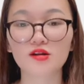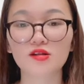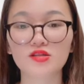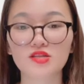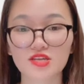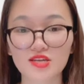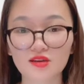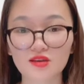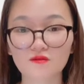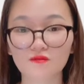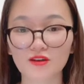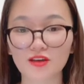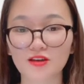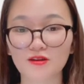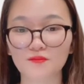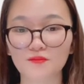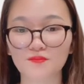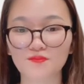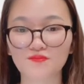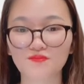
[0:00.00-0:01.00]
TV.
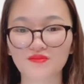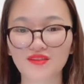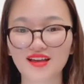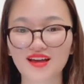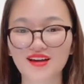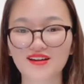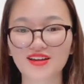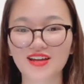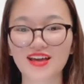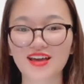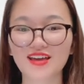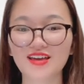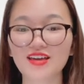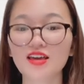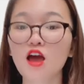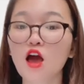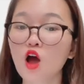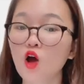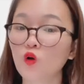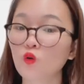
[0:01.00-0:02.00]
Okay,
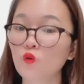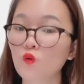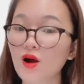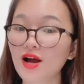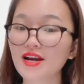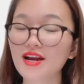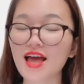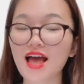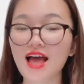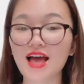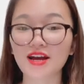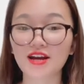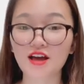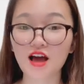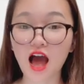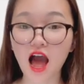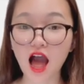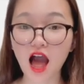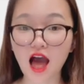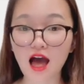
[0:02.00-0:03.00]
one and a
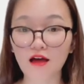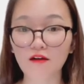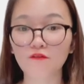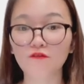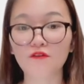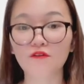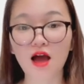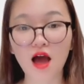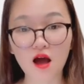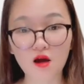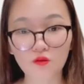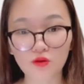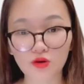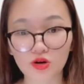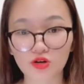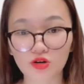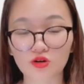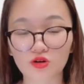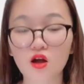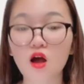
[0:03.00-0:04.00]
half hour,
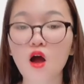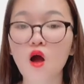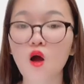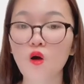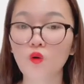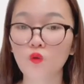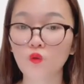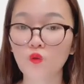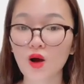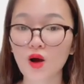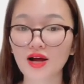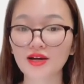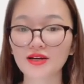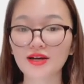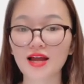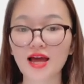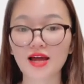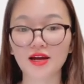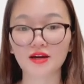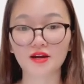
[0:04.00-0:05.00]
one
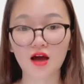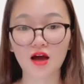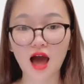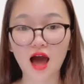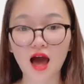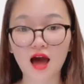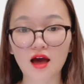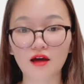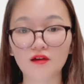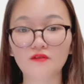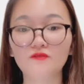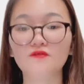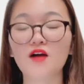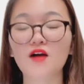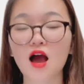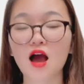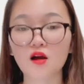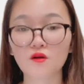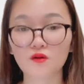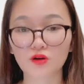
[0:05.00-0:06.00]
and a half
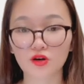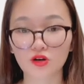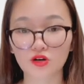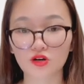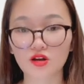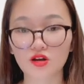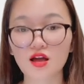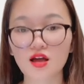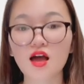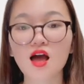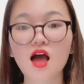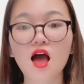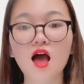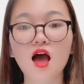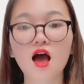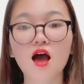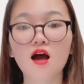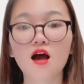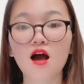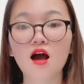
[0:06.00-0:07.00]
hour
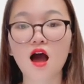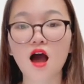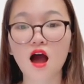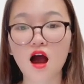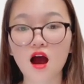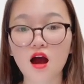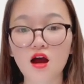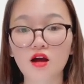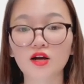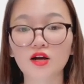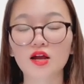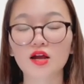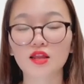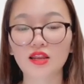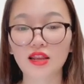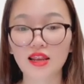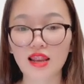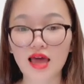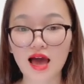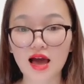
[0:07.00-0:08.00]
are
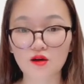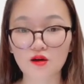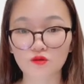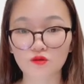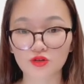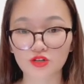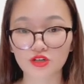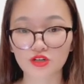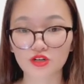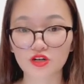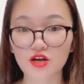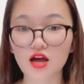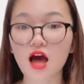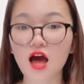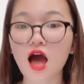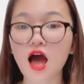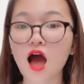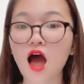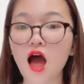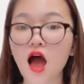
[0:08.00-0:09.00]
allowed,
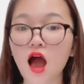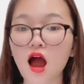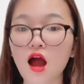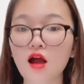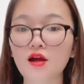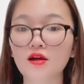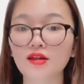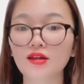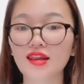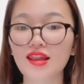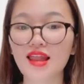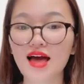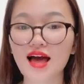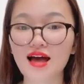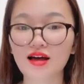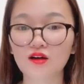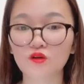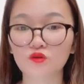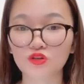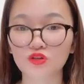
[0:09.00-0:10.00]
are
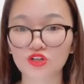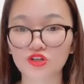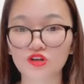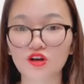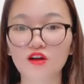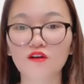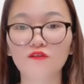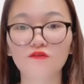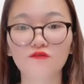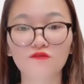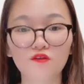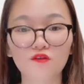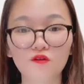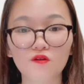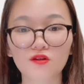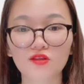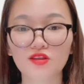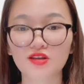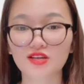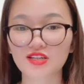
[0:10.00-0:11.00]
allowed for
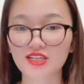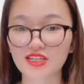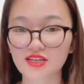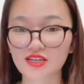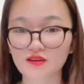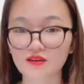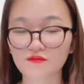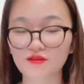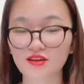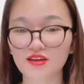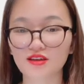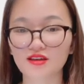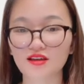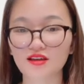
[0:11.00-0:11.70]
the TV.